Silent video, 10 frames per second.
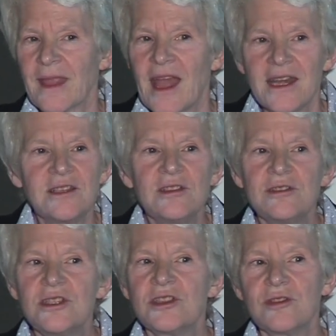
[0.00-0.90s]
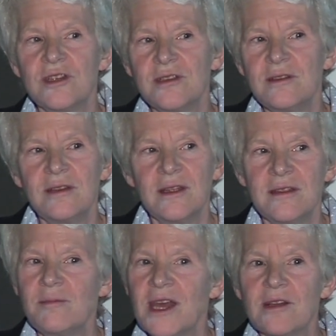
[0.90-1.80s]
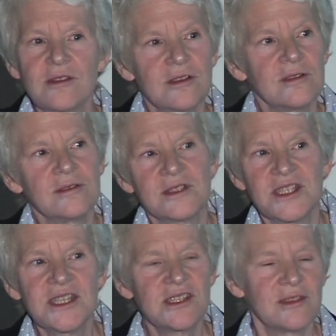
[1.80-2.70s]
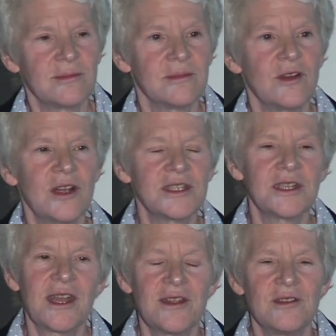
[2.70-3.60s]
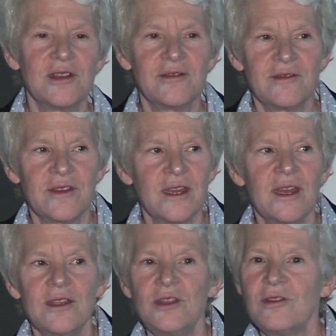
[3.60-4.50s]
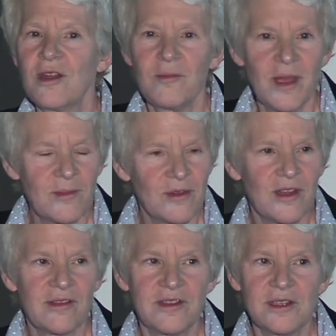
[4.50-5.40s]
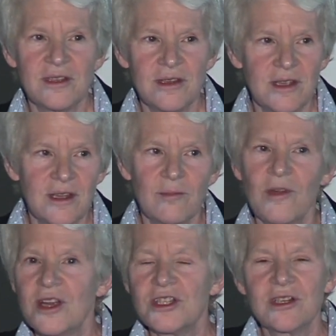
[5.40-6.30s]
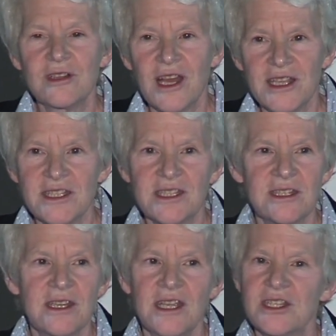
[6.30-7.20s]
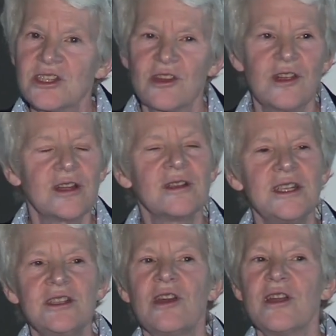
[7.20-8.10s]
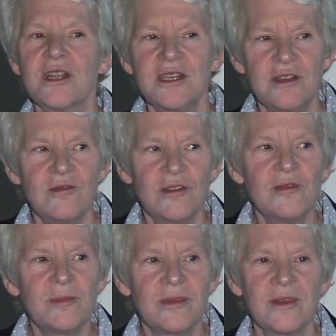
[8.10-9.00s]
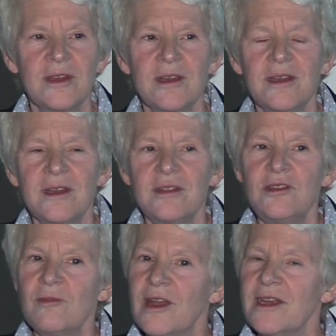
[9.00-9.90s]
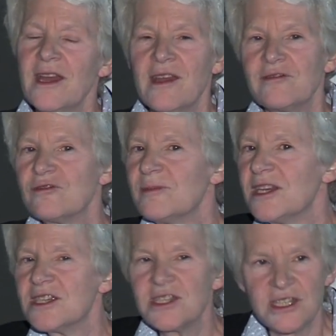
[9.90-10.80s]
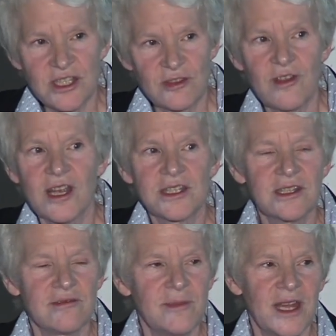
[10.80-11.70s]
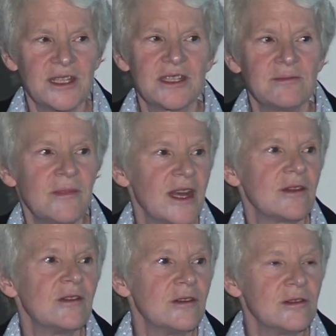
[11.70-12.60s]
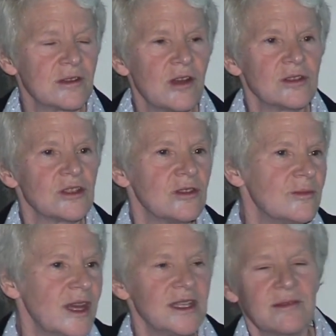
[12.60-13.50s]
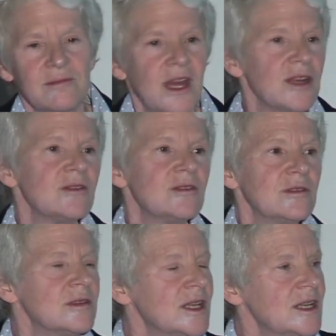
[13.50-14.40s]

Attitudes toward the medical system altogether. If you are a member of a marginalized, historically targeted group, you might have tremendous distrust of medical culture, medical